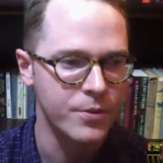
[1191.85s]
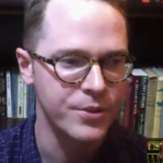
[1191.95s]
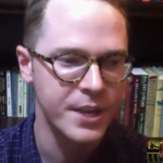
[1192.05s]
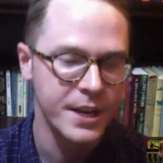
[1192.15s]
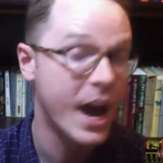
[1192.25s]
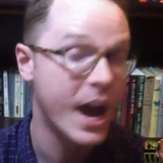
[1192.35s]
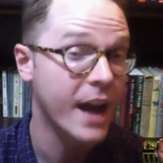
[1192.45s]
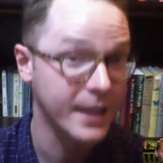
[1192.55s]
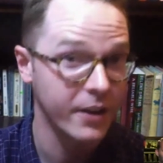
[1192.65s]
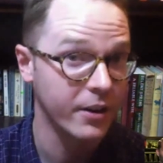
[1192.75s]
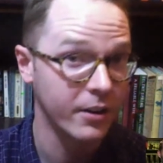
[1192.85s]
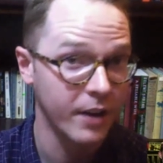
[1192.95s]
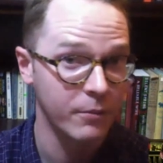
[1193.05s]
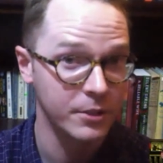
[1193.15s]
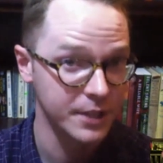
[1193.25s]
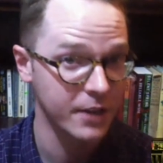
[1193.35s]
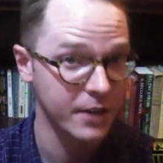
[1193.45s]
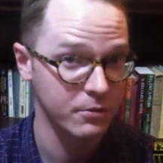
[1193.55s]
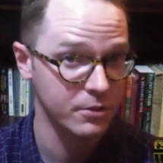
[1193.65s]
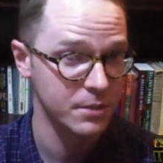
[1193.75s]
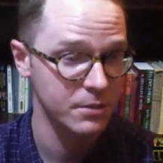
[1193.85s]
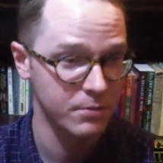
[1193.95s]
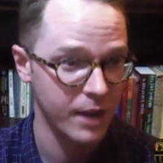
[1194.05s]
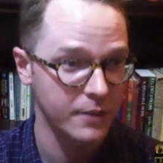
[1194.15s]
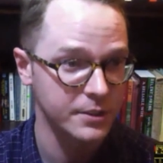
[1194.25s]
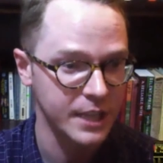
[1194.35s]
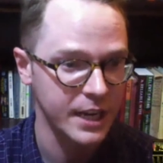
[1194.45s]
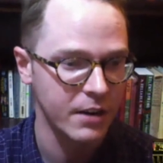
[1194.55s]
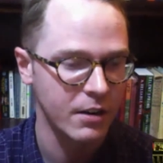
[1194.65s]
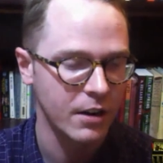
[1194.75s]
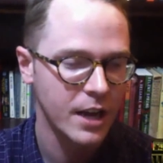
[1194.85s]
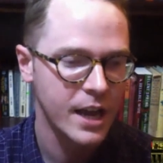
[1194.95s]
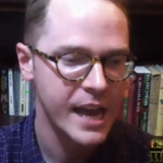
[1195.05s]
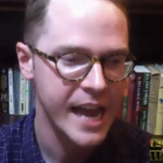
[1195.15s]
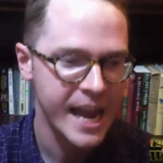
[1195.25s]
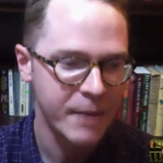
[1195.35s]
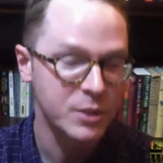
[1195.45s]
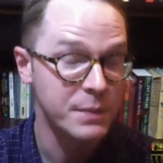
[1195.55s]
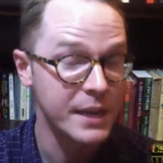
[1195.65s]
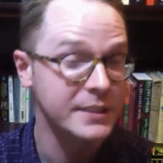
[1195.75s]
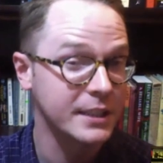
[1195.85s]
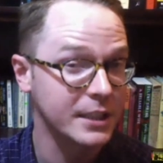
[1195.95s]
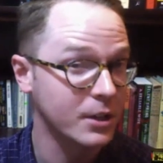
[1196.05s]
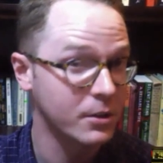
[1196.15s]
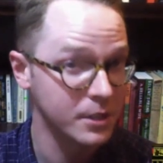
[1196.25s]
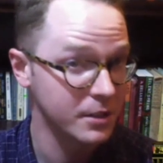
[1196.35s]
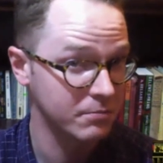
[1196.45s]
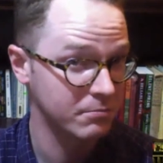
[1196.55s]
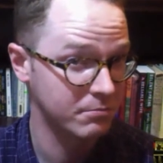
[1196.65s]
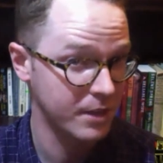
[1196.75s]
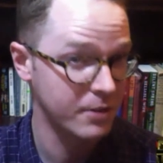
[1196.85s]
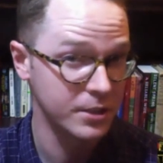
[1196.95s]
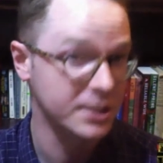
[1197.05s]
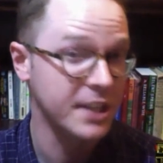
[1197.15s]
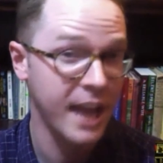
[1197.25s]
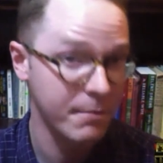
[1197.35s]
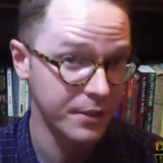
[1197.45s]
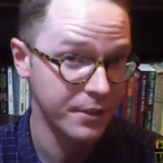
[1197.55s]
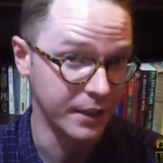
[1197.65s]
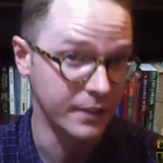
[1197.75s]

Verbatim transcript: did not care and was not going to be roused to care and was basically only there to stab things